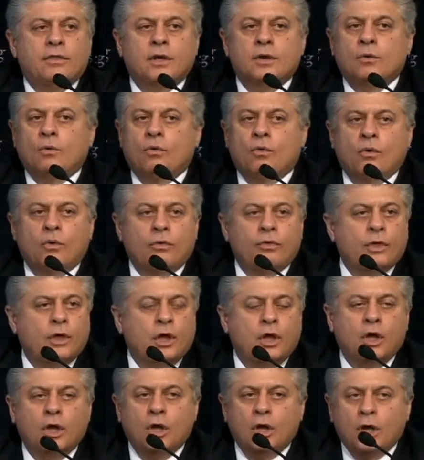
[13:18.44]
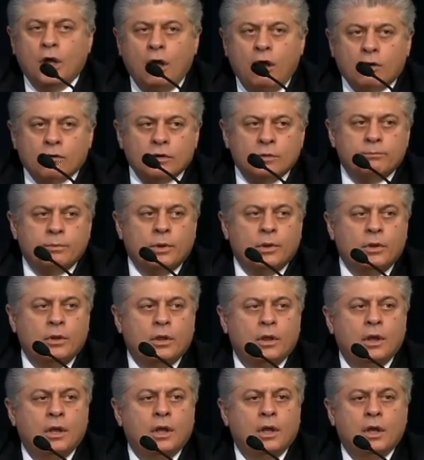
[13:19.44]
then all the
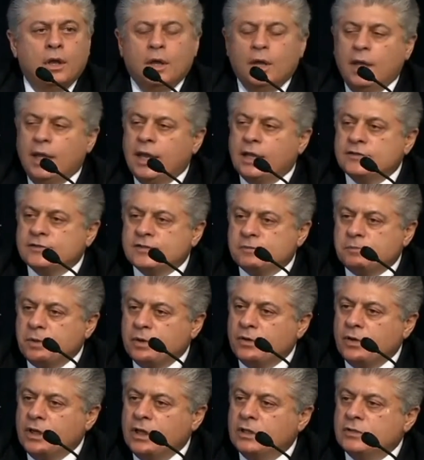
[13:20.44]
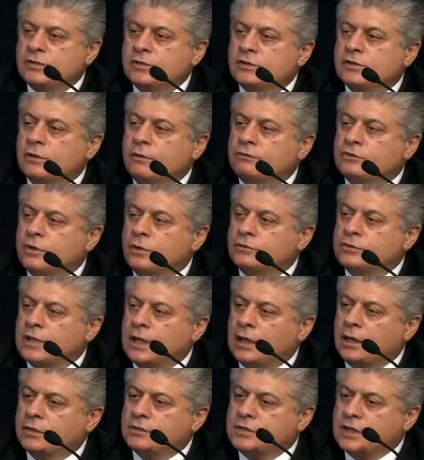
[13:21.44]
horrible experiences of
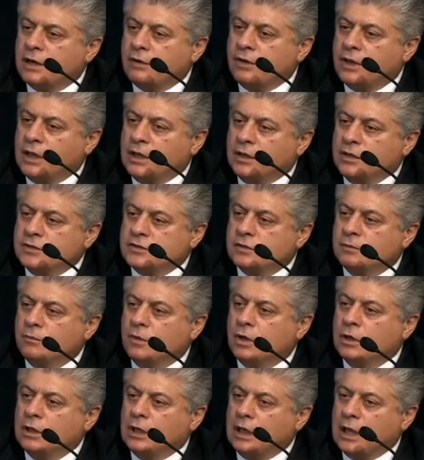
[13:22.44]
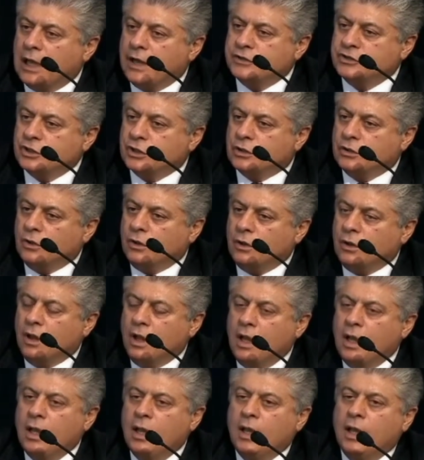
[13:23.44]
totalitarianism are
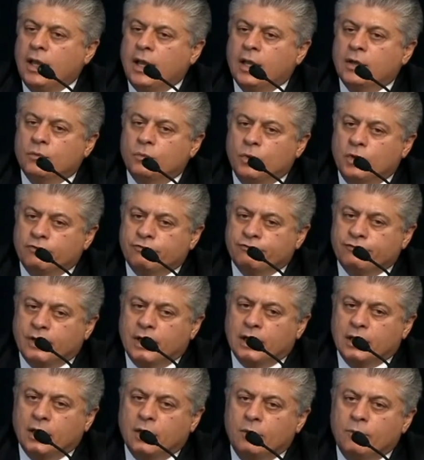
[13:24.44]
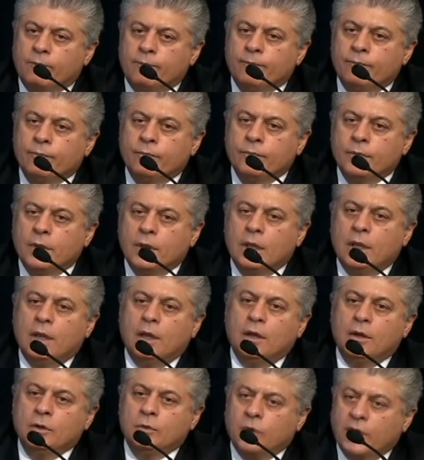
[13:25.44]
logical and will follow.
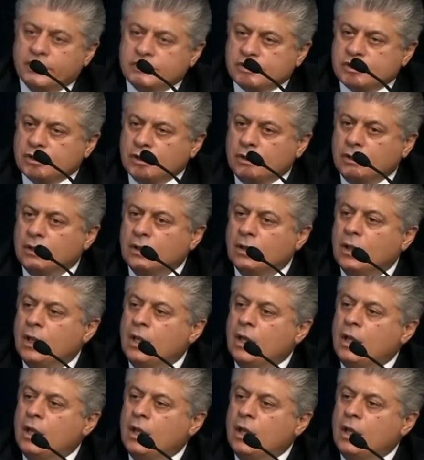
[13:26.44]
Question